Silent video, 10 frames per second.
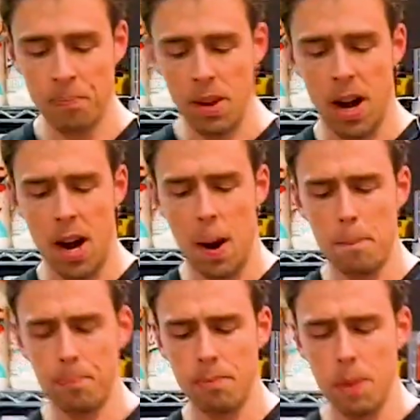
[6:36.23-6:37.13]

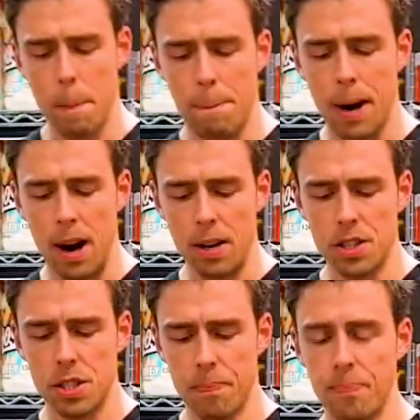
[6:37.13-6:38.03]

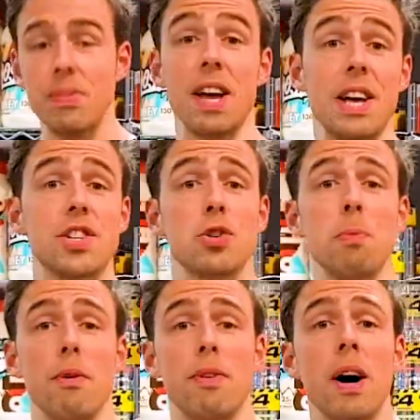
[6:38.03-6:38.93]
But yeah, that's
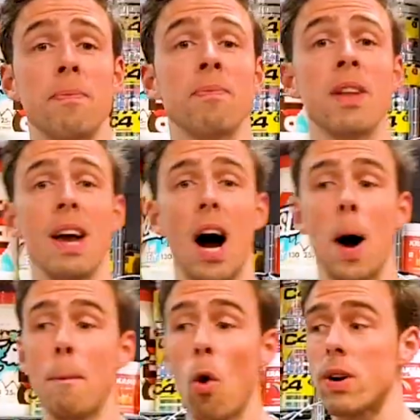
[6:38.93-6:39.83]
super fun.
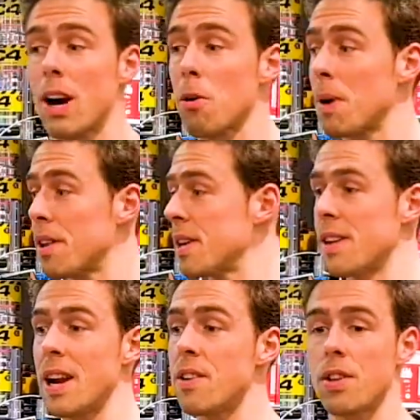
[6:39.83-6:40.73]
More caramel, I think,
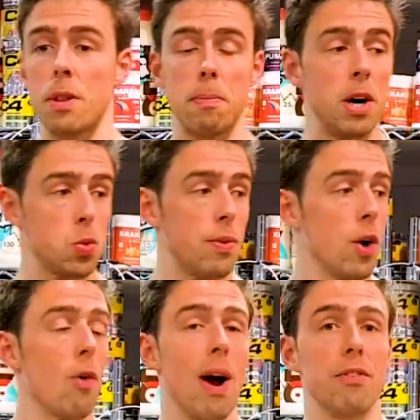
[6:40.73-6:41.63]
than any of the other bars we've
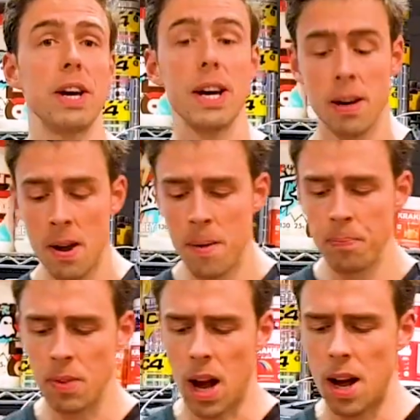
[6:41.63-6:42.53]
got around here.
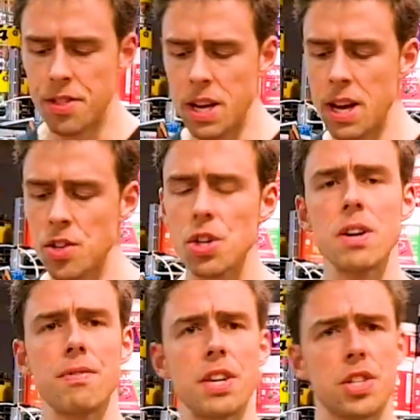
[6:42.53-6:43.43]
The inside
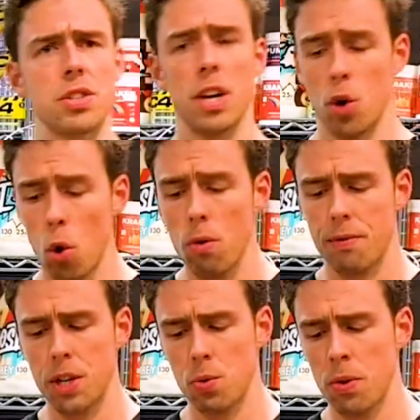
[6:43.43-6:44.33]
of this, the core of
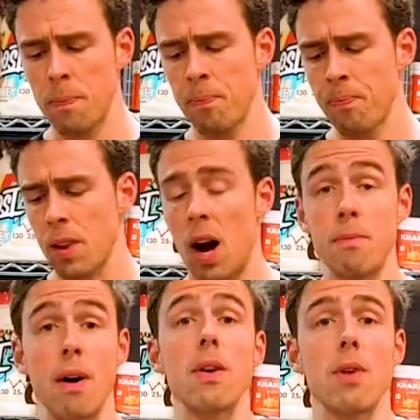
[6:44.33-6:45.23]
this one,
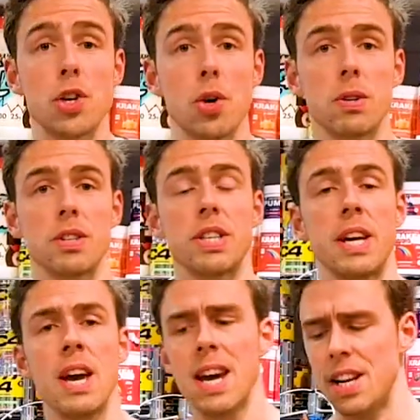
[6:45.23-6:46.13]
very, very chocolatey.
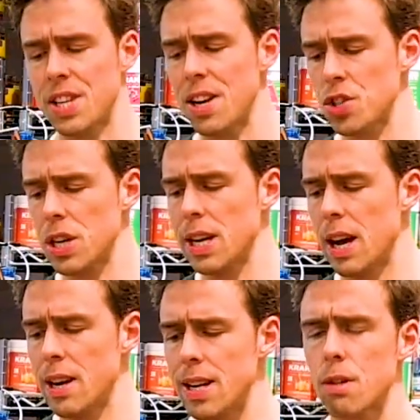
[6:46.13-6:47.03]
It's actually a
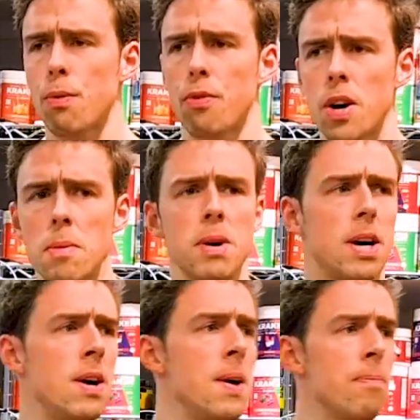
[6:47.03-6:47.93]
little
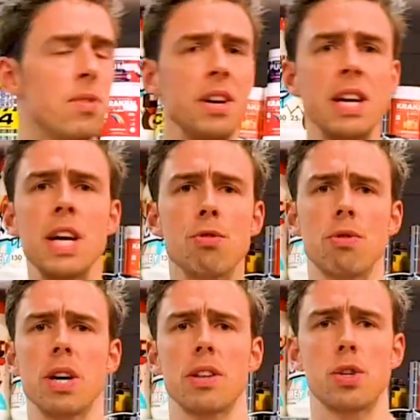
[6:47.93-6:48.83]
firmer than either of
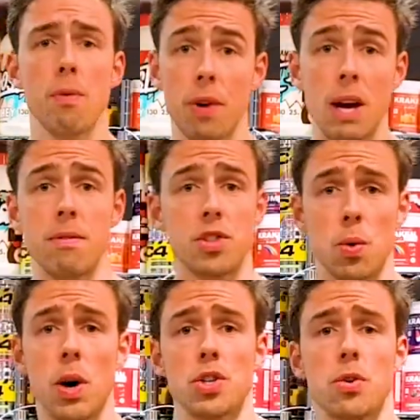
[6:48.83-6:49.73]
the other two flavours, the
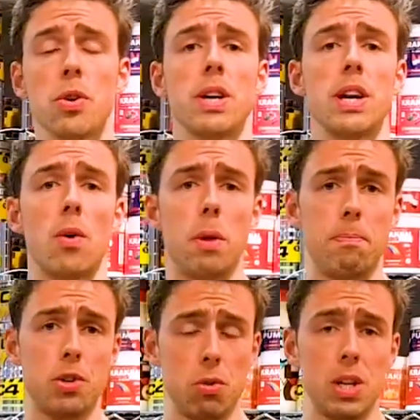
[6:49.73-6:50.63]
white chocolate cookie dough or the
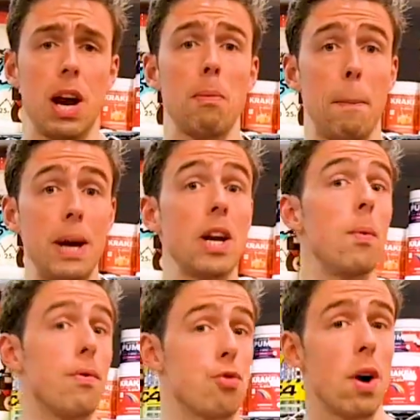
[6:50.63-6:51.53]
salted caramel peanut
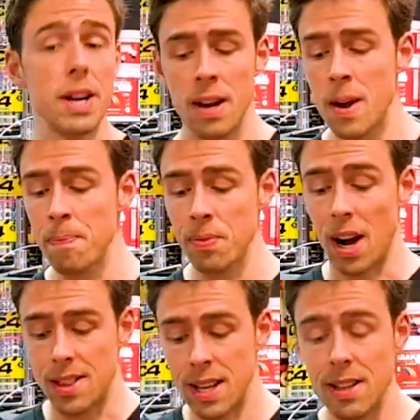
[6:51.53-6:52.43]
we've tried. I
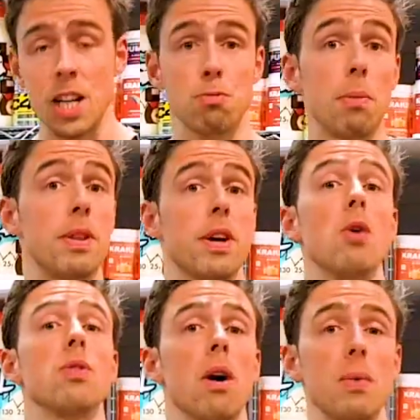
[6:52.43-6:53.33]
think that's probably the
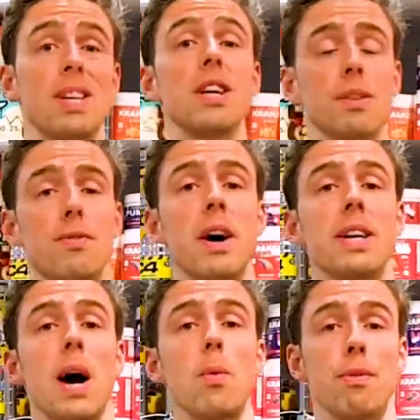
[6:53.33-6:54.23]
cocoa. We tend to find
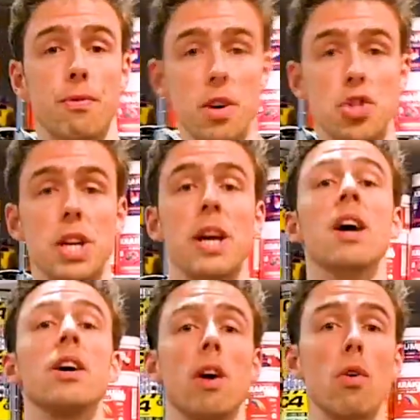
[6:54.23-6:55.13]
that with fudgy
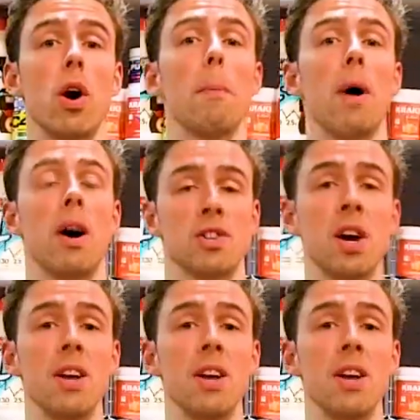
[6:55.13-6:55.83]
cocoa bars.